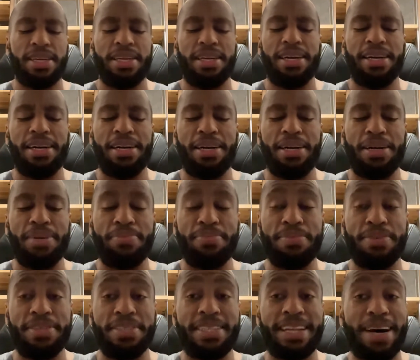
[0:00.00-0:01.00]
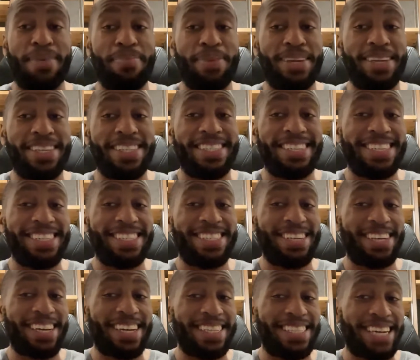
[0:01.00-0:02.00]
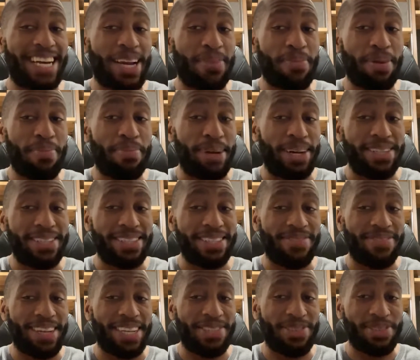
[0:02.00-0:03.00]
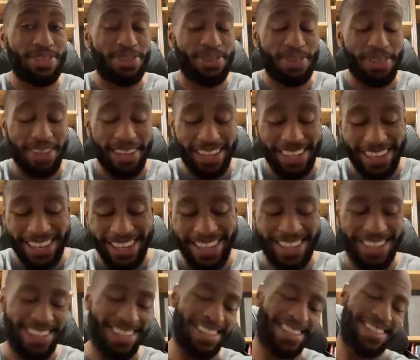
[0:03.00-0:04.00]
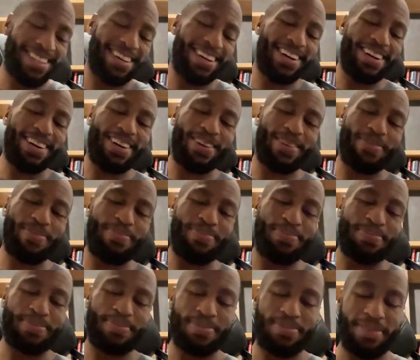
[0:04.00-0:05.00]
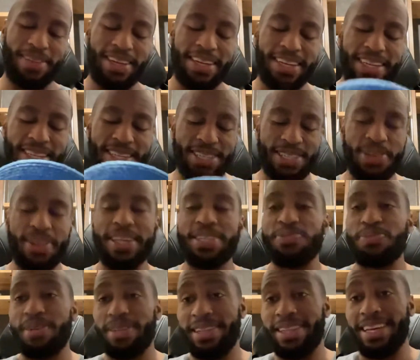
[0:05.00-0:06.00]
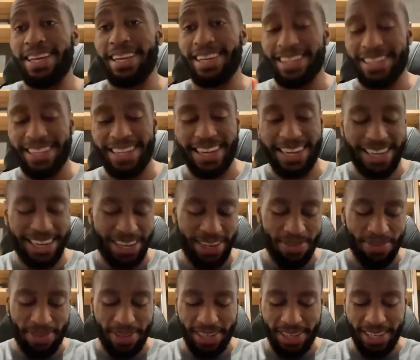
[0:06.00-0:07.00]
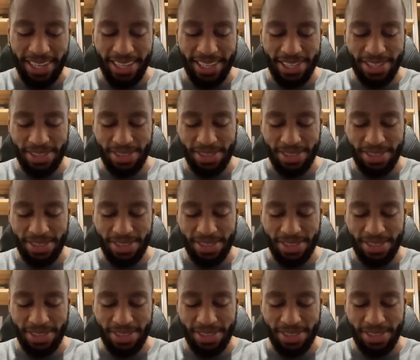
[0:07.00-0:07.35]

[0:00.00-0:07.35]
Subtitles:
Not because I suck at tying my belt, if that's what you're thinking. So that's one thing that I kind of wanted to let